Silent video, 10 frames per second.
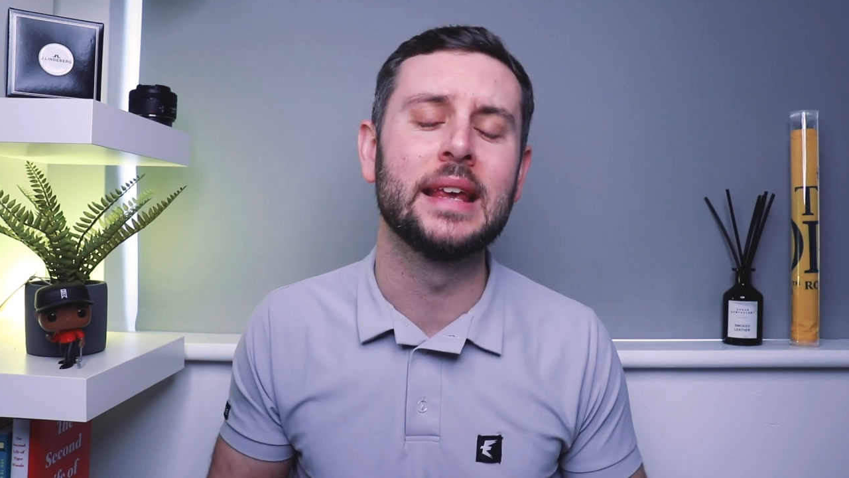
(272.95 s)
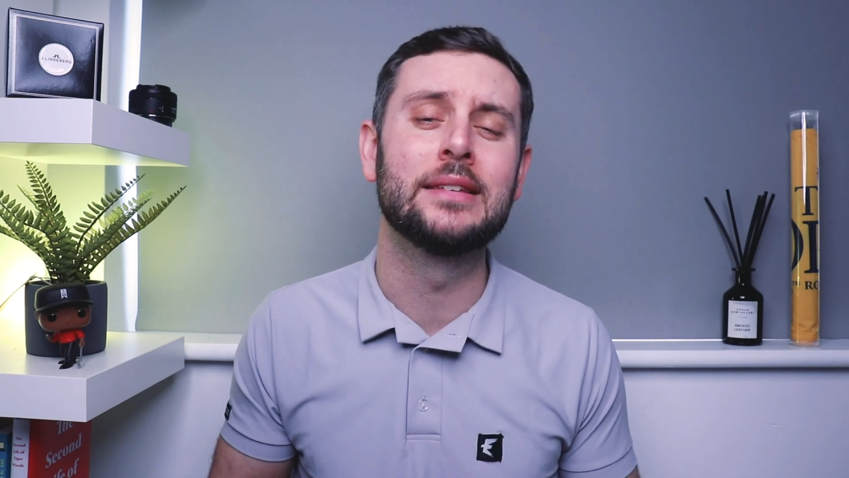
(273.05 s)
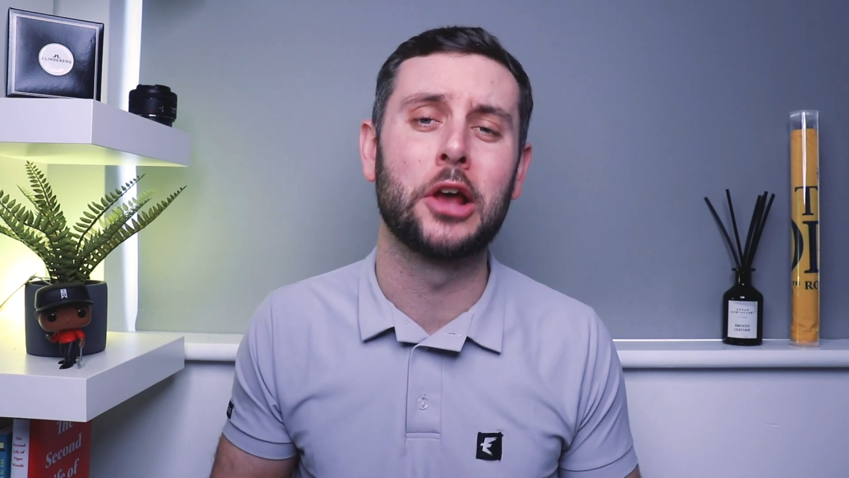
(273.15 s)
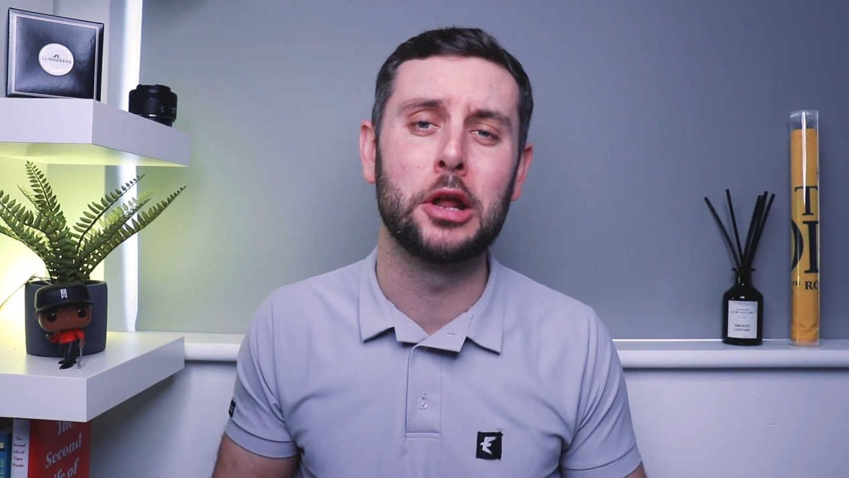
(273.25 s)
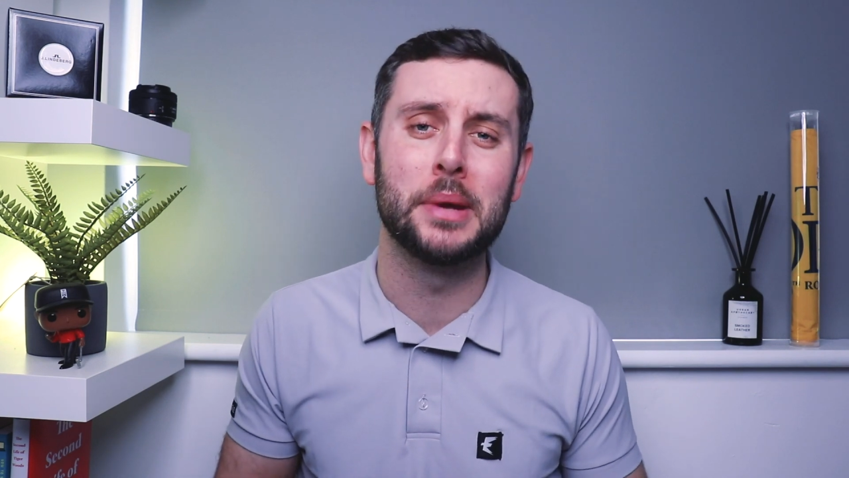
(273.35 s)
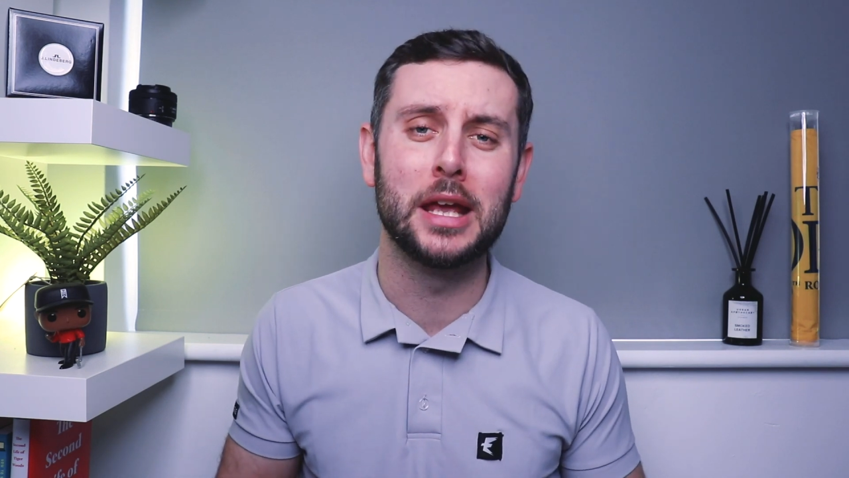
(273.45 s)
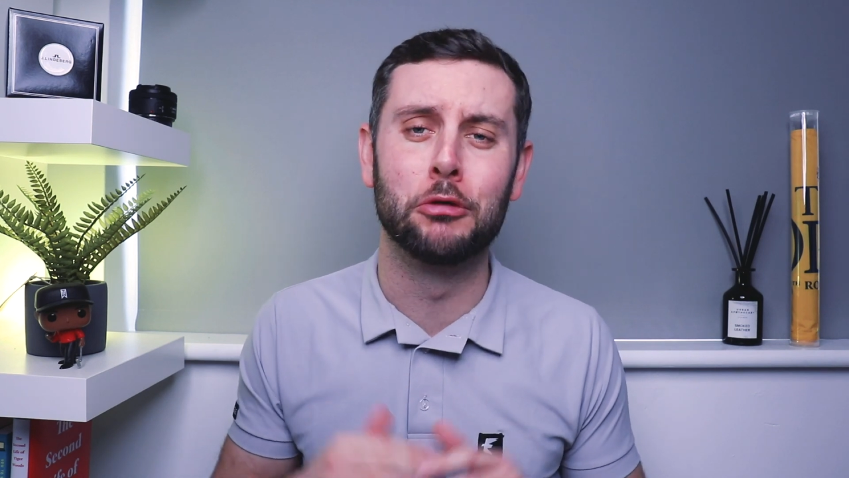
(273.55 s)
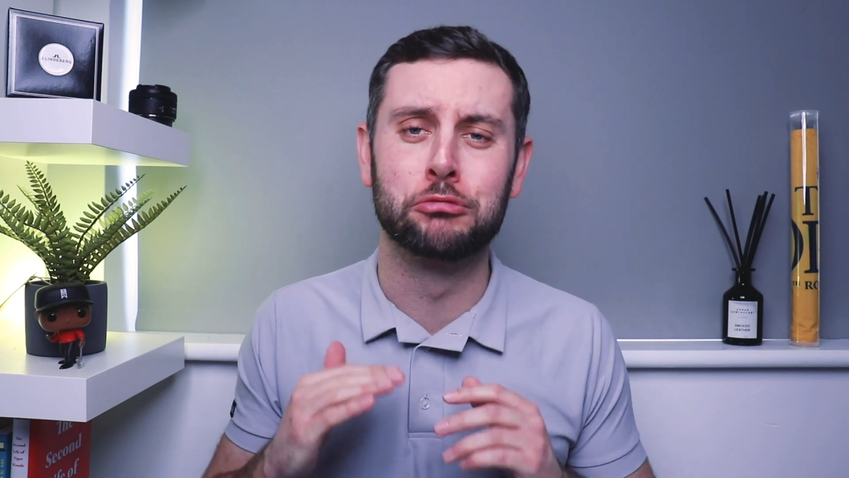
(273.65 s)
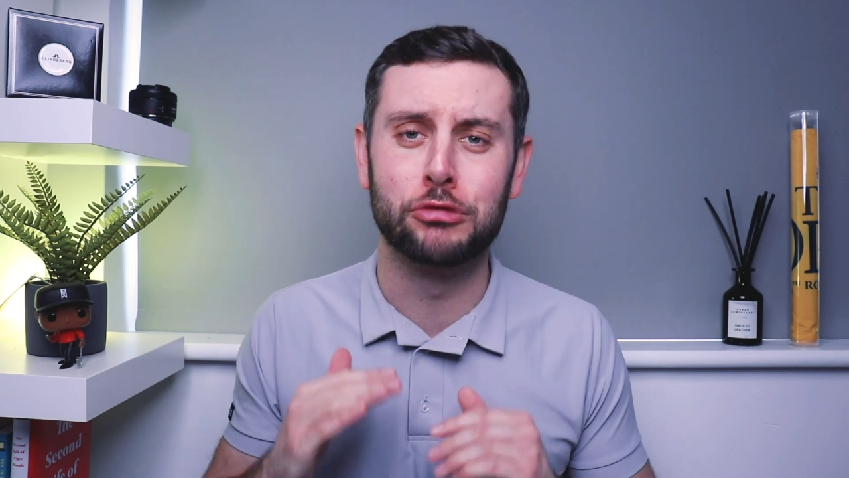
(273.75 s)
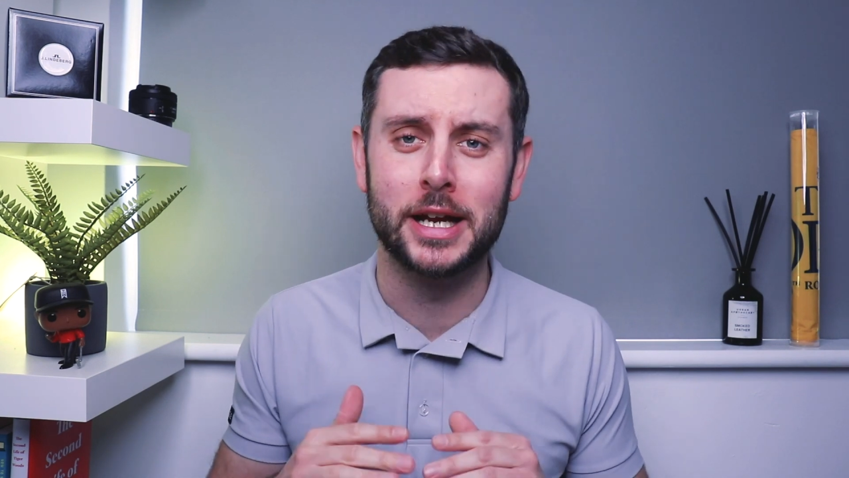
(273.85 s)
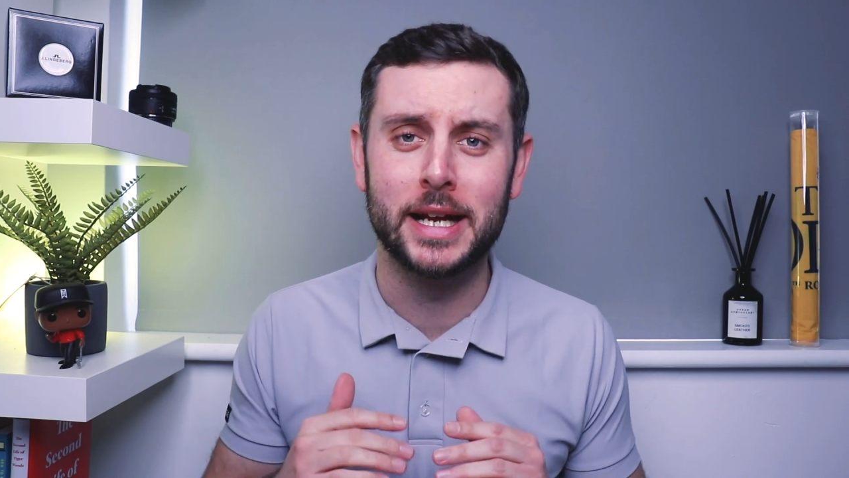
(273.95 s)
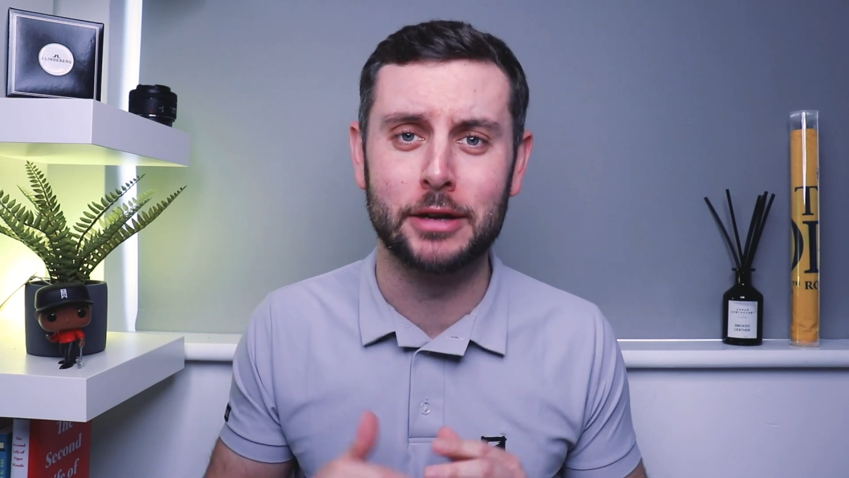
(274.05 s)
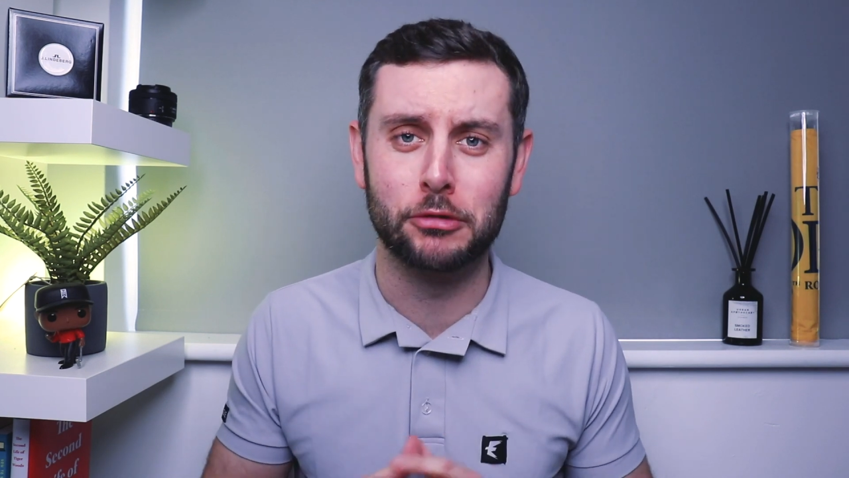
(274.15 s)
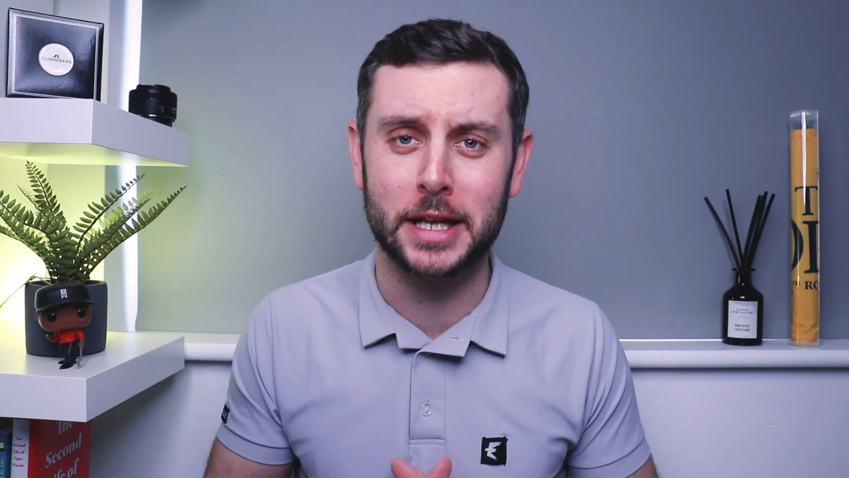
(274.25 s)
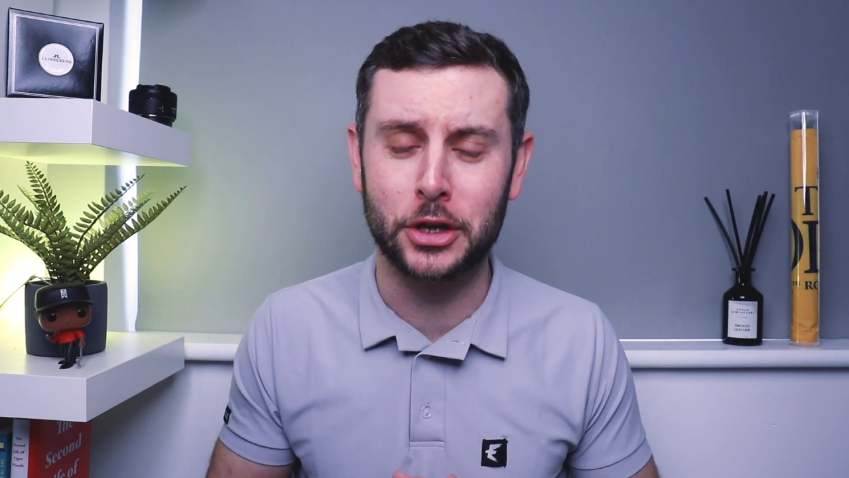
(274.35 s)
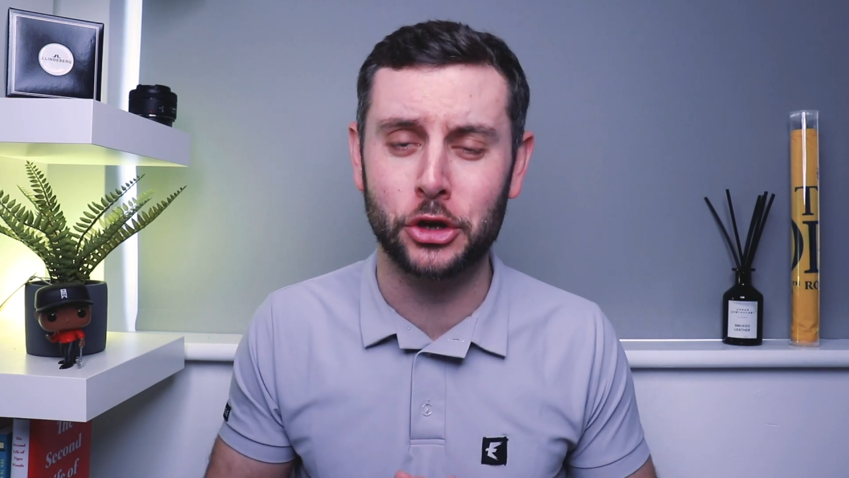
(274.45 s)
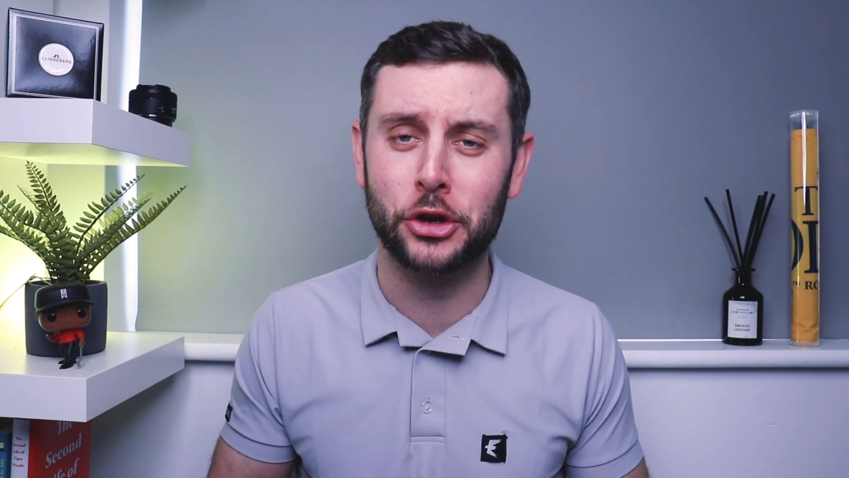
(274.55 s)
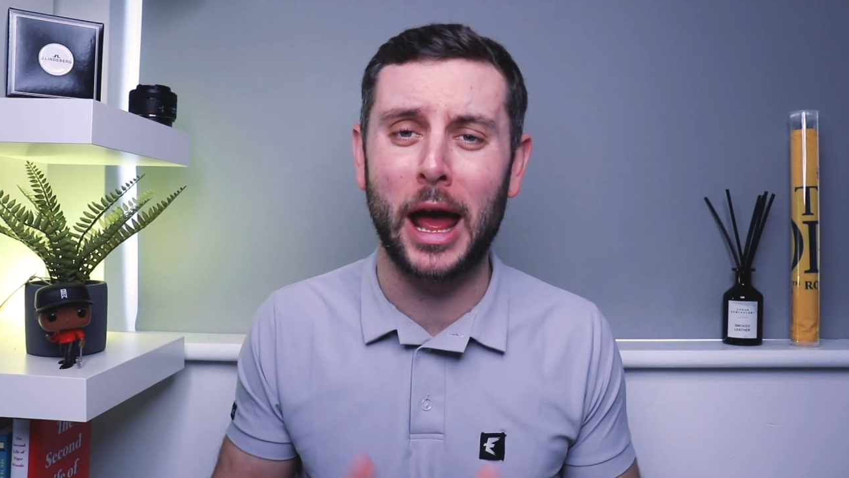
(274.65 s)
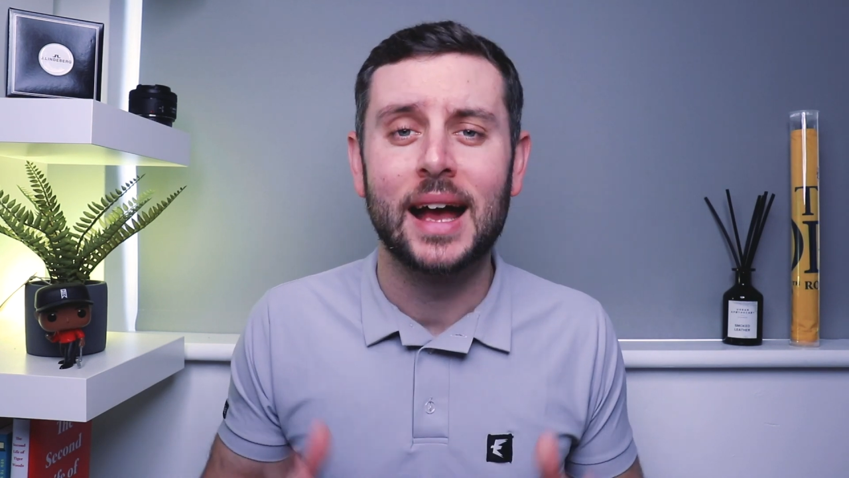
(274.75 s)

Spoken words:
is going to be really, really good.